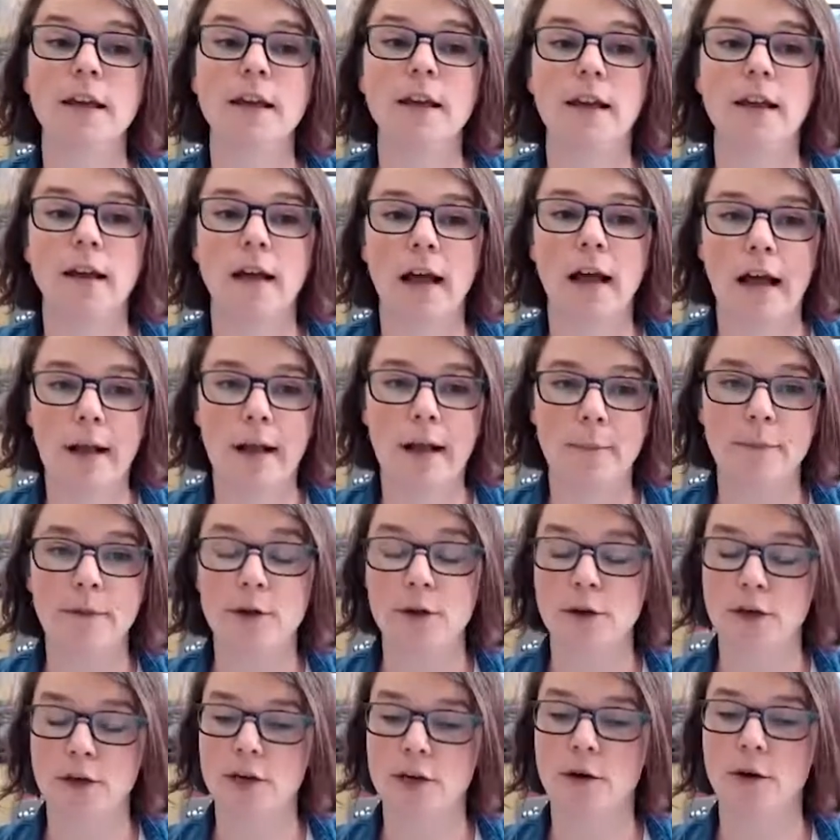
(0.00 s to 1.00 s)
You
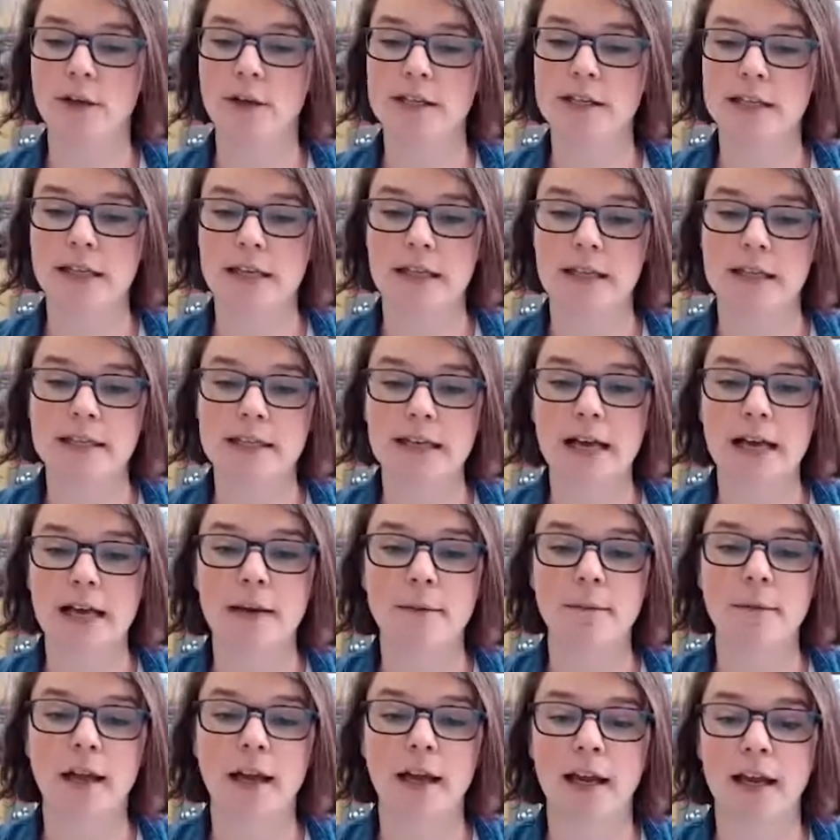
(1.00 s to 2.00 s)
can notice in the
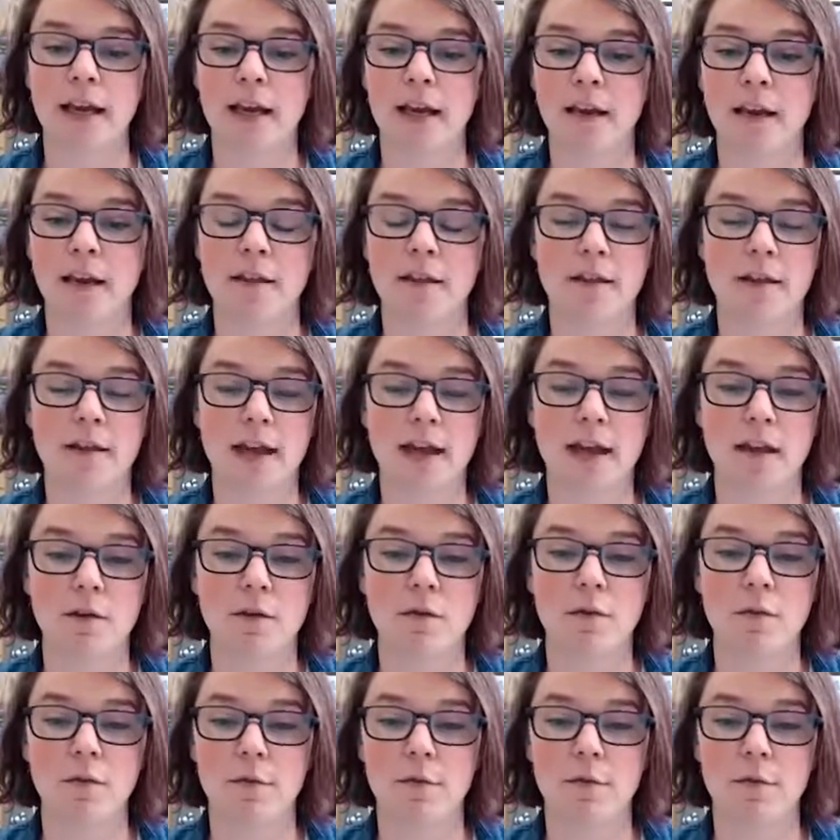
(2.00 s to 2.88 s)
timeline that